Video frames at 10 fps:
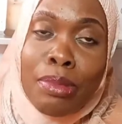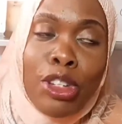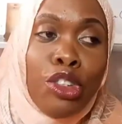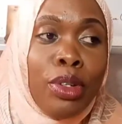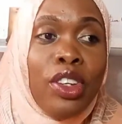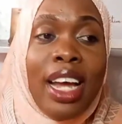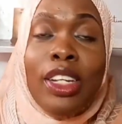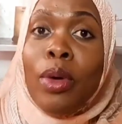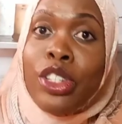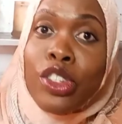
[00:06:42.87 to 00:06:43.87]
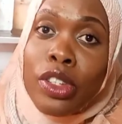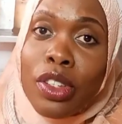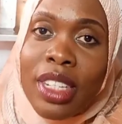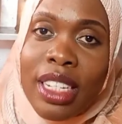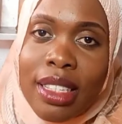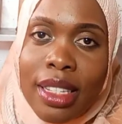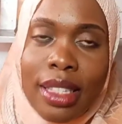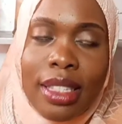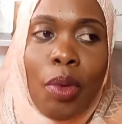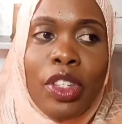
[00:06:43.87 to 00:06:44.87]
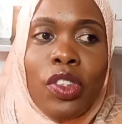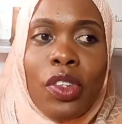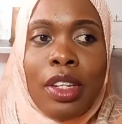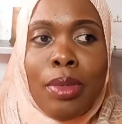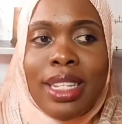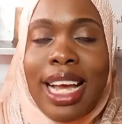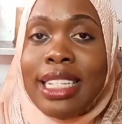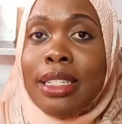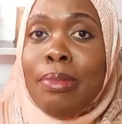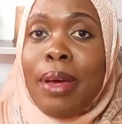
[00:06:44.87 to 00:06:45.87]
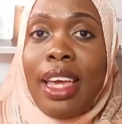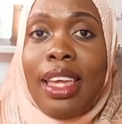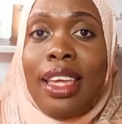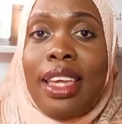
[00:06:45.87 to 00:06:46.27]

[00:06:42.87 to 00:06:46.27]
Be sure to add questions to this. This is a question that was asked by